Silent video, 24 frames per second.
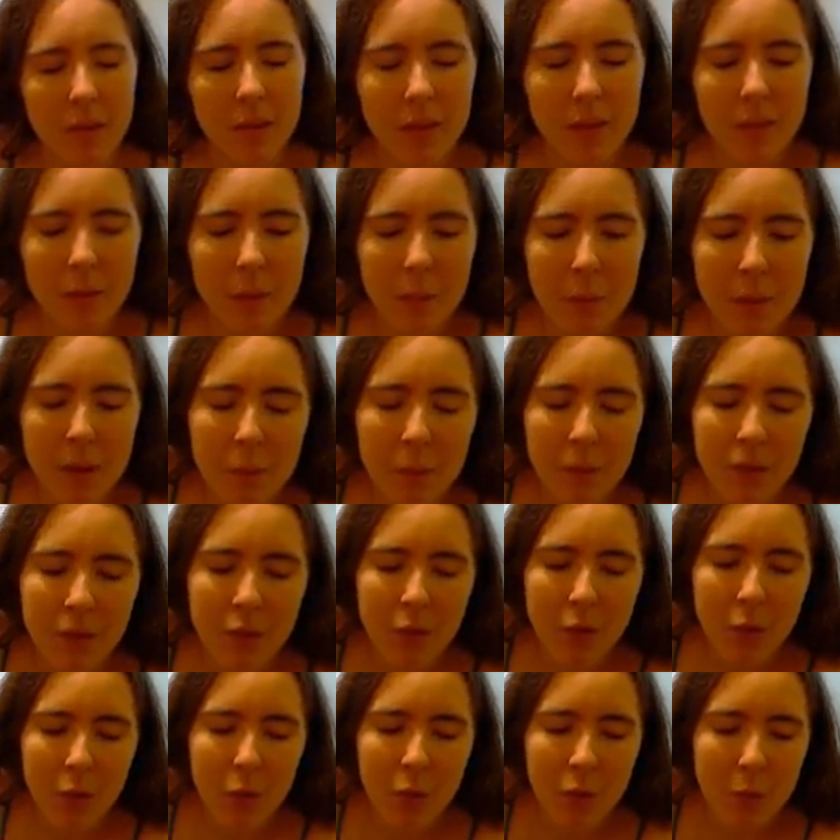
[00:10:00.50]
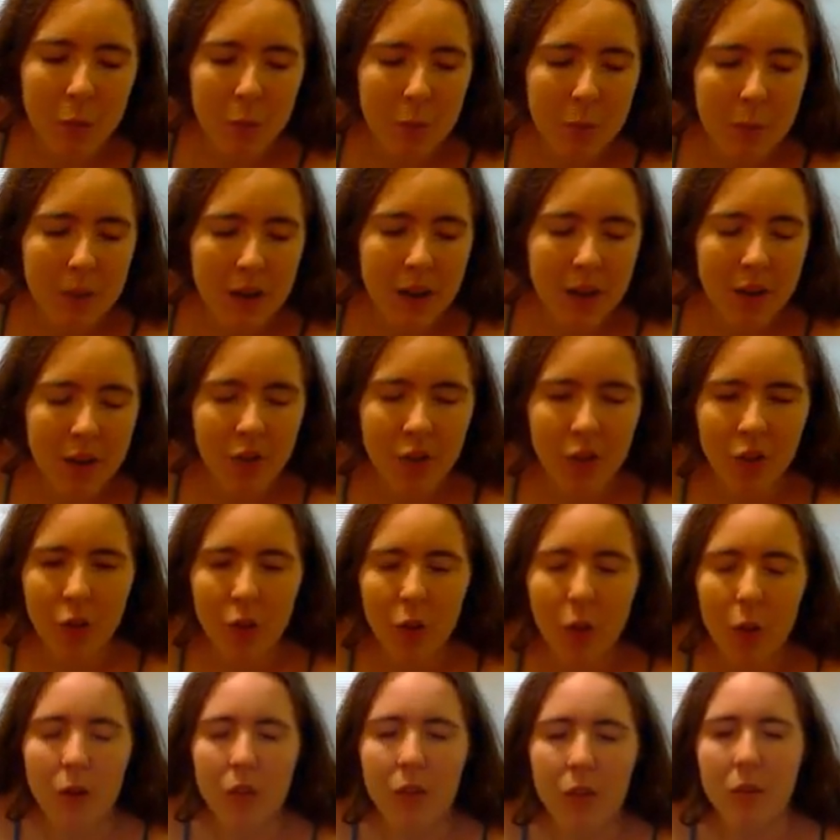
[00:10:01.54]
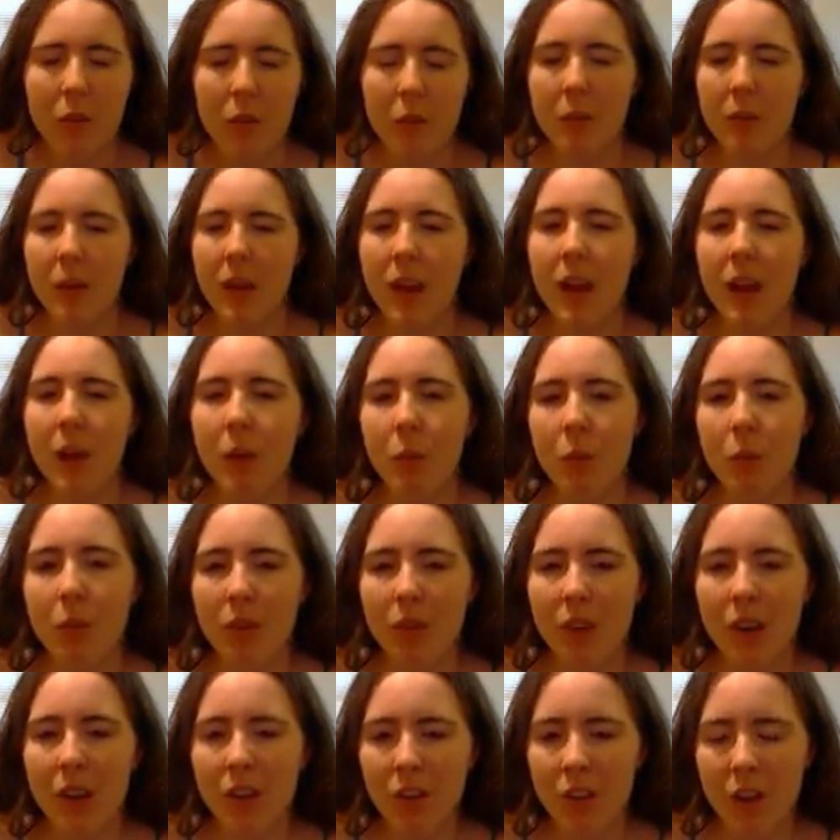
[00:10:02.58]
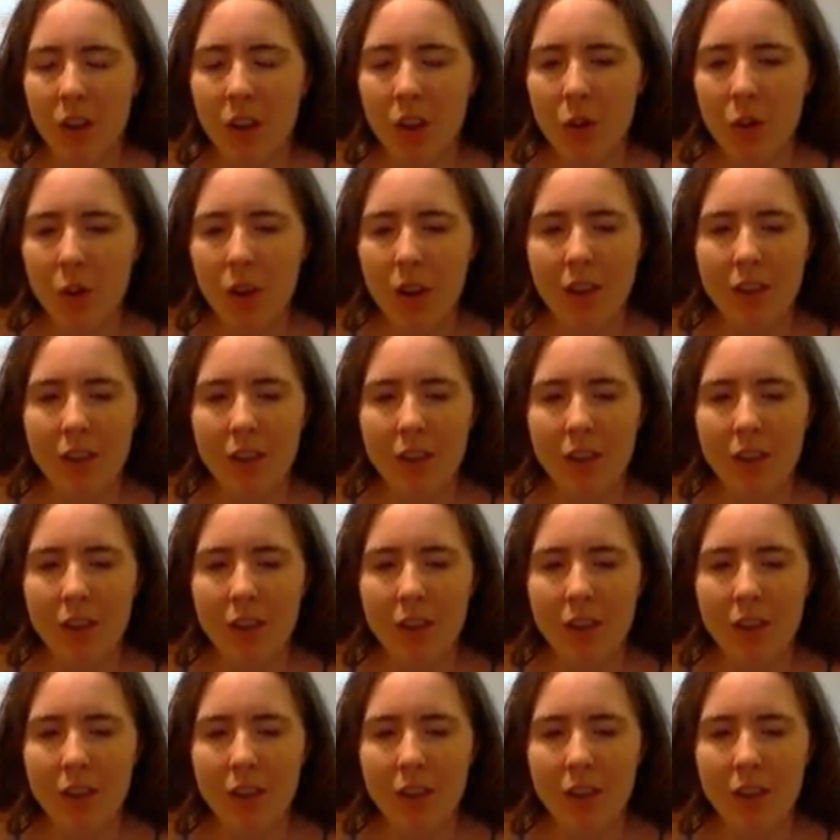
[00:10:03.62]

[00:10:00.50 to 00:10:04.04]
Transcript: people in the courtroom, and he just calls them cowards, and he's like, you guys